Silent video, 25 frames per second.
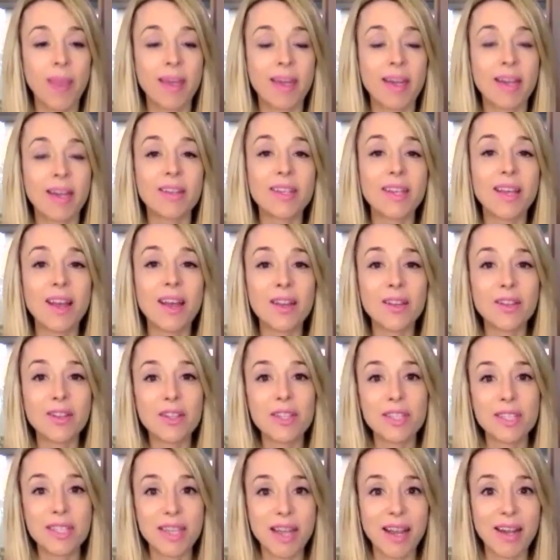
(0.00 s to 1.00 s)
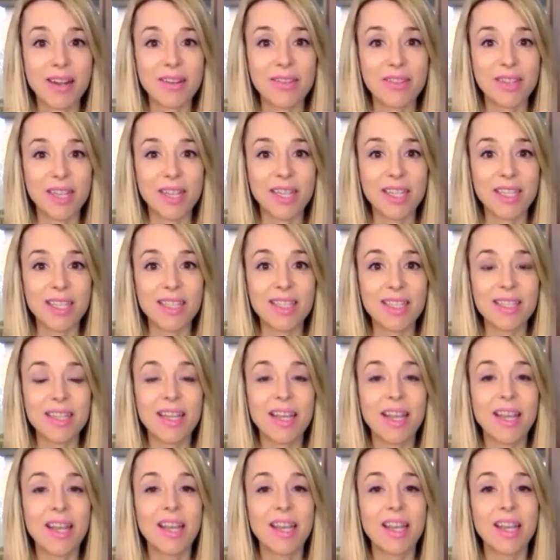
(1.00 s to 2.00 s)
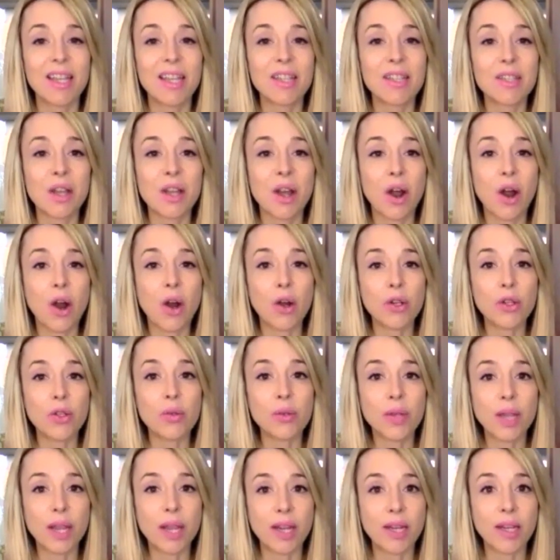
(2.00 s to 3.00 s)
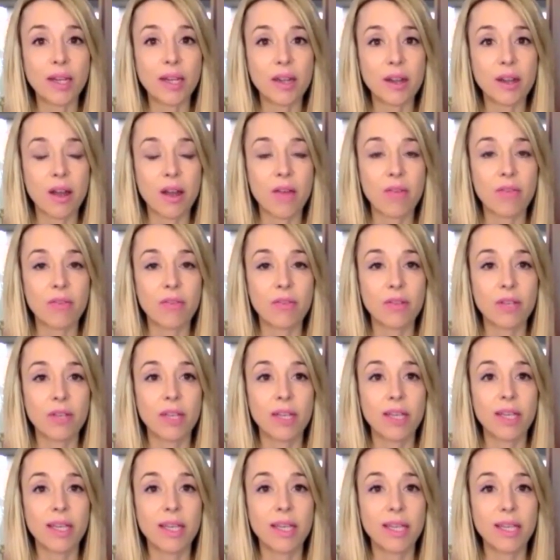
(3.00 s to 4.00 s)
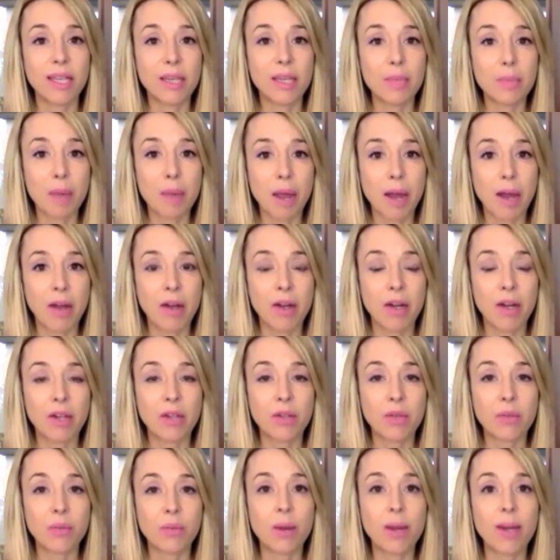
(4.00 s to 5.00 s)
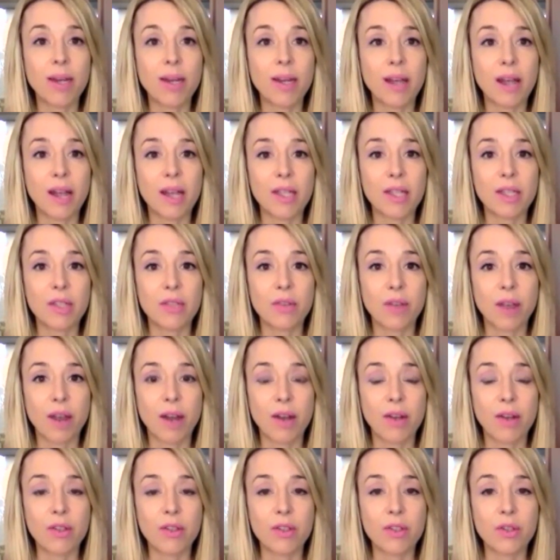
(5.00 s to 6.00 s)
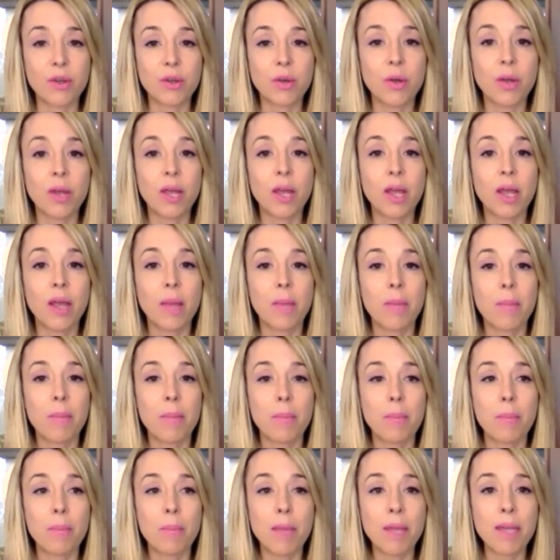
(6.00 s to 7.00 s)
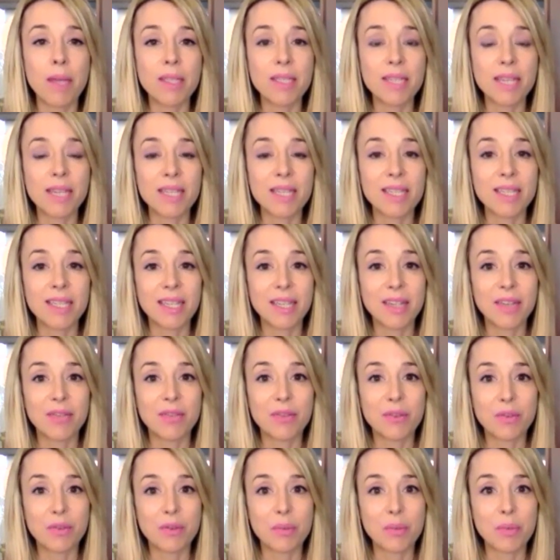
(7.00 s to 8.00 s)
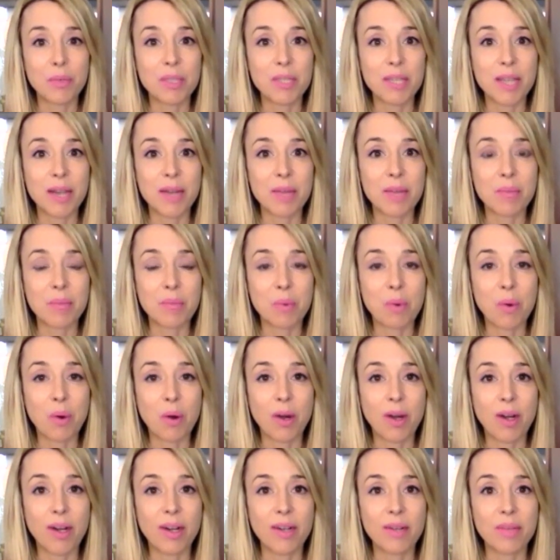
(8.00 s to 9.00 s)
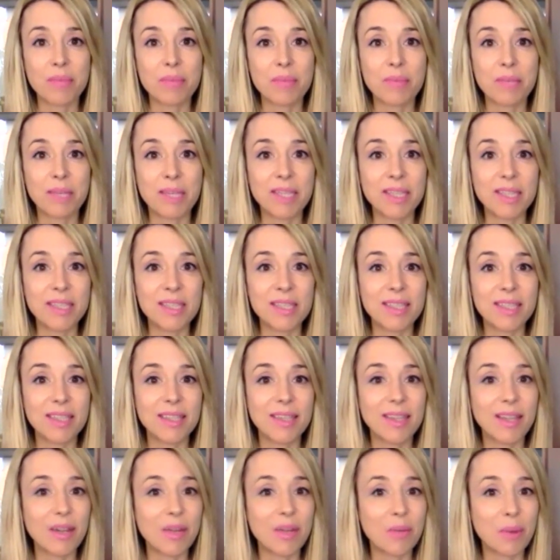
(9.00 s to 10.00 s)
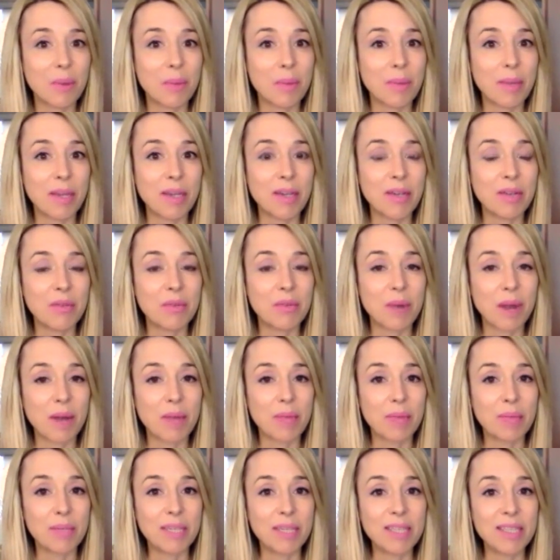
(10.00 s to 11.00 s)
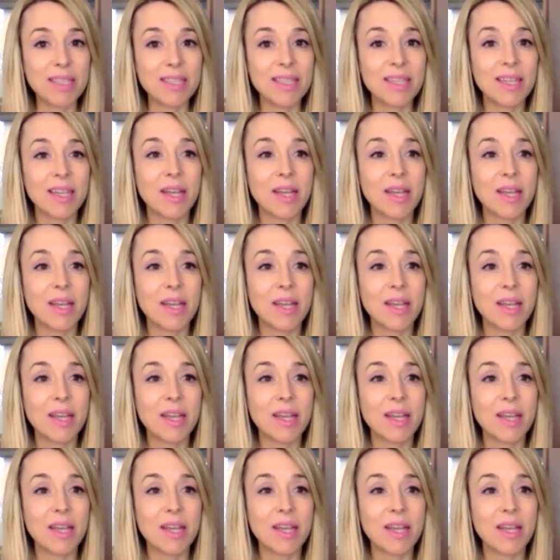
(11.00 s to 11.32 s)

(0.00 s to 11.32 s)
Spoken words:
Now, the other side of this is, are you getting enough heme iron and the right kinds of iron? So men tend to eat 50% more meat than women, red meat.